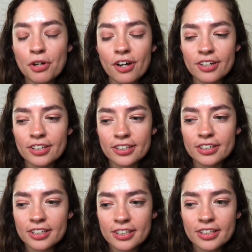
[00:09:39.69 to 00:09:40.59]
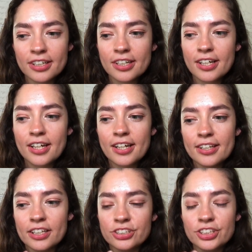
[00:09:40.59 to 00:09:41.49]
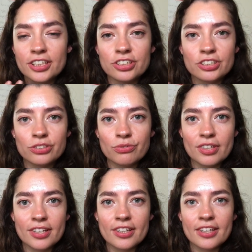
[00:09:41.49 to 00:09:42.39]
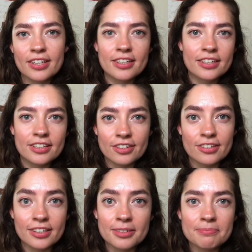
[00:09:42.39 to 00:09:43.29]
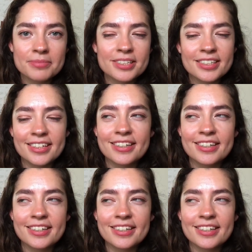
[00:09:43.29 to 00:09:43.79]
product that changes with your lips.